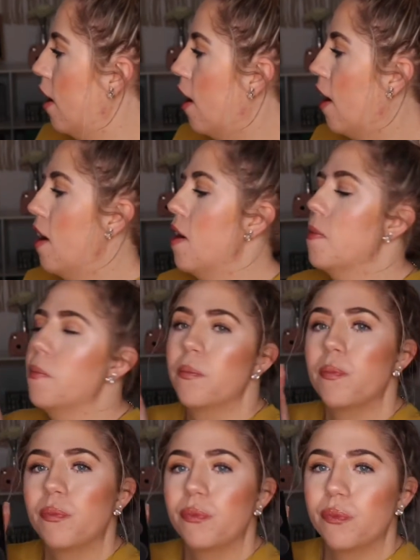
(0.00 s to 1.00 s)

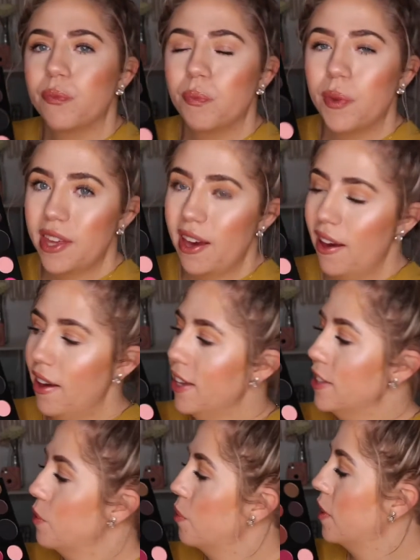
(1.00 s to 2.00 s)
But yeah,
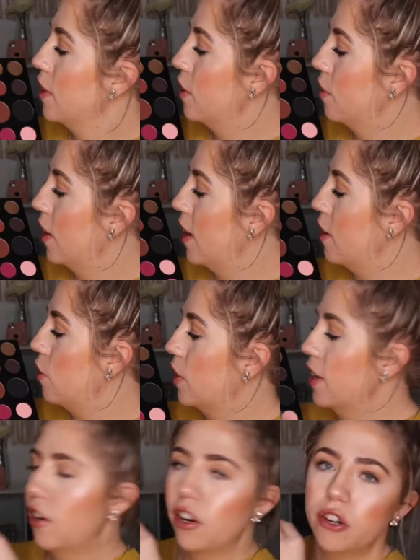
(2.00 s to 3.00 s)
it's really great. You
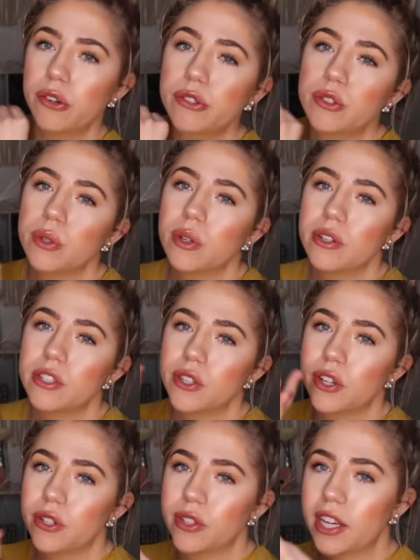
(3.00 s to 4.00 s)
get your neutrals.
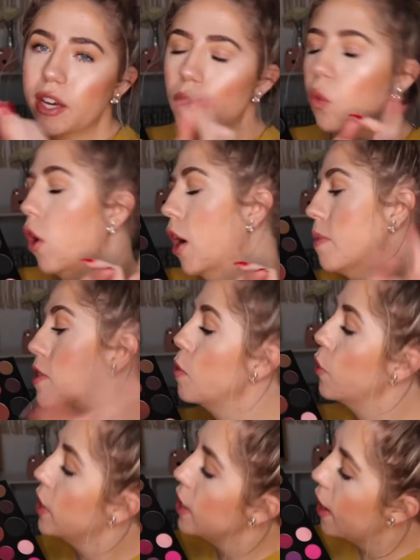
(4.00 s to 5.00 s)
You can do like a warm
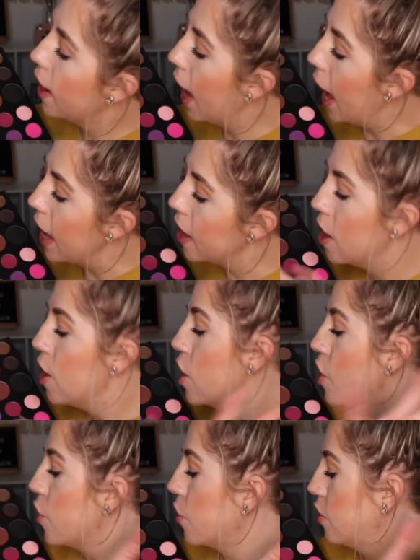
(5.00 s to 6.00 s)
smoky eye.
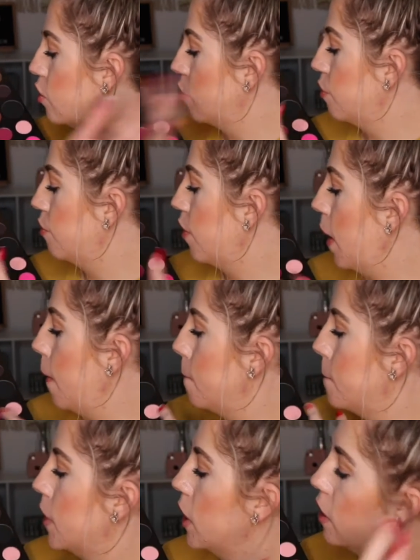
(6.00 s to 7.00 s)
You can do
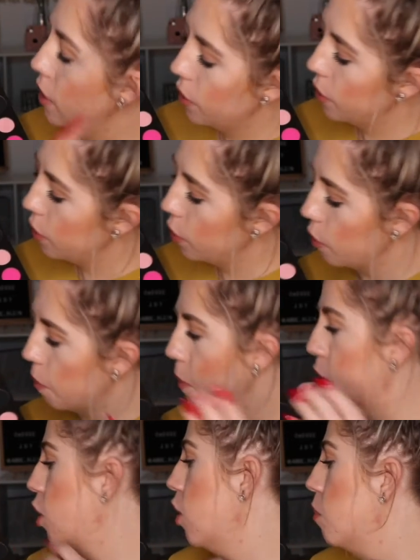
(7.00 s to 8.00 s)
fun blue,
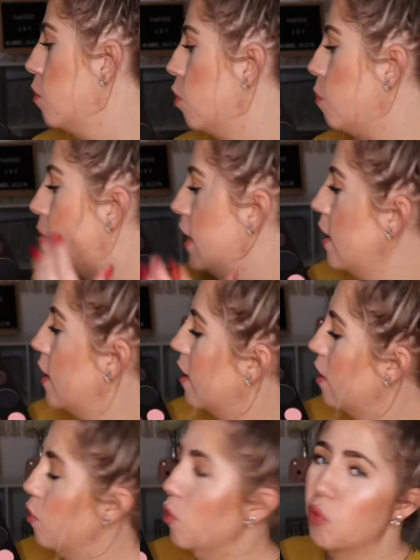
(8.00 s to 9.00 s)
purple,
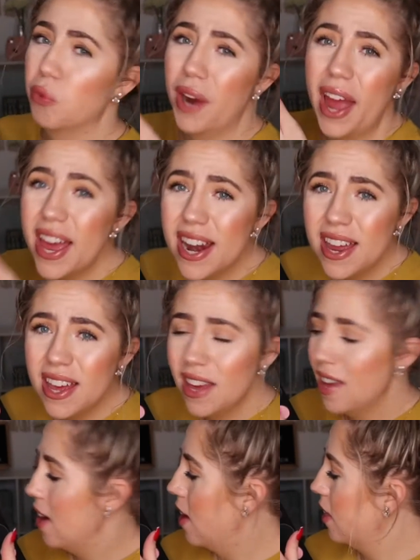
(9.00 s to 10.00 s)
pink, red.
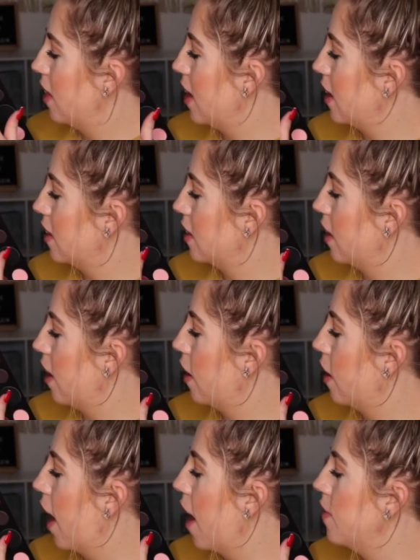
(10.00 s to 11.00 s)
Like,
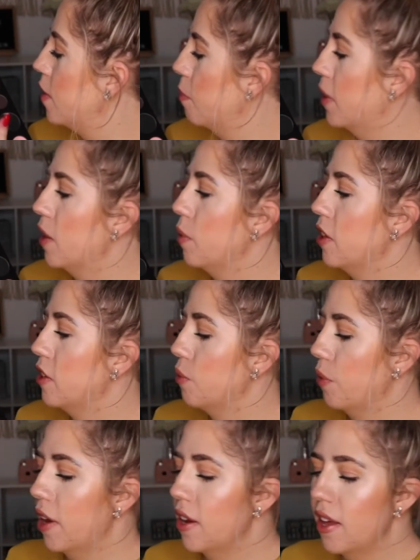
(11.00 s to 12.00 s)
I haven't played with
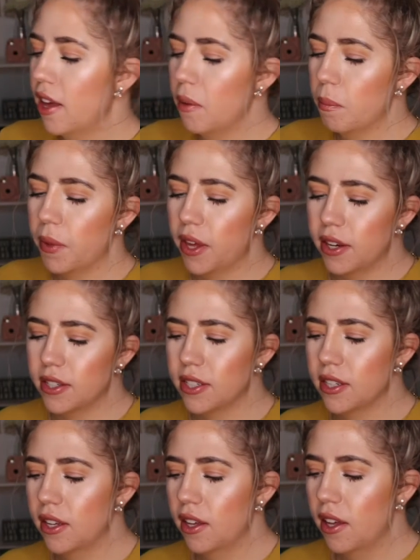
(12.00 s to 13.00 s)
this red yet,
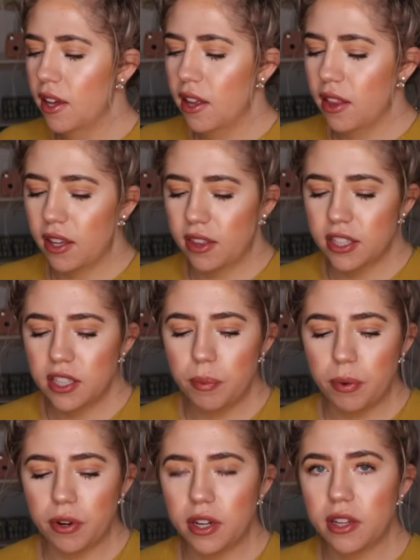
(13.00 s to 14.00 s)
but like that's
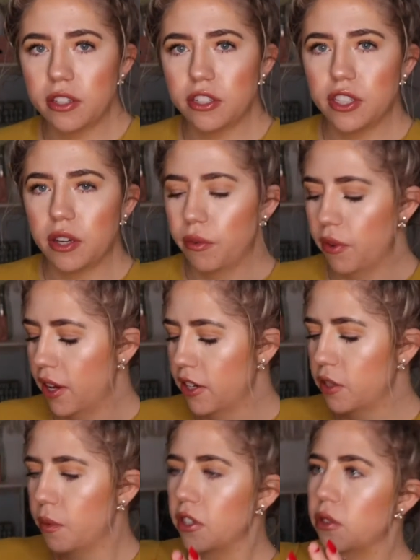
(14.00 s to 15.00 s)
a pretty legit red.
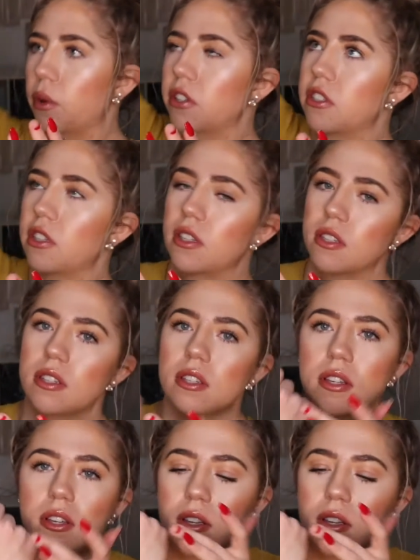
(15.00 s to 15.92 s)
Should we swatch this?